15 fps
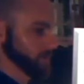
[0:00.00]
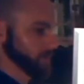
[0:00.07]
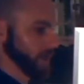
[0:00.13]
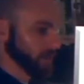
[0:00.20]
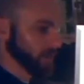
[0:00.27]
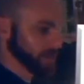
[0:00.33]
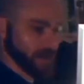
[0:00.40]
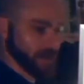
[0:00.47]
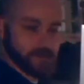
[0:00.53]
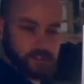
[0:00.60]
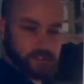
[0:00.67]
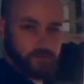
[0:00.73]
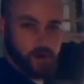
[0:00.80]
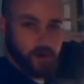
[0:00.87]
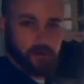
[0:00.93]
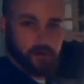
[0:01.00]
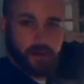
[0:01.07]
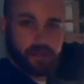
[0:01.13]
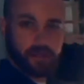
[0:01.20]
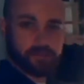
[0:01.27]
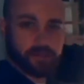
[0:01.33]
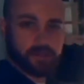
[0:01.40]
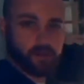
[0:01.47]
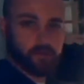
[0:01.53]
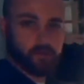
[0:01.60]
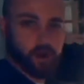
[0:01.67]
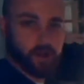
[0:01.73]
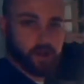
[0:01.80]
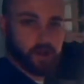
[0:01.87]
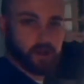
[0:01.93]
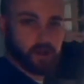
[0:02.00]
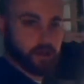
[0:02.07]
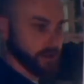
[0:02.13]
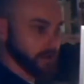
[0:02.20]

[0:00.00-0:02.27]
parents' house is far away and they don't want it?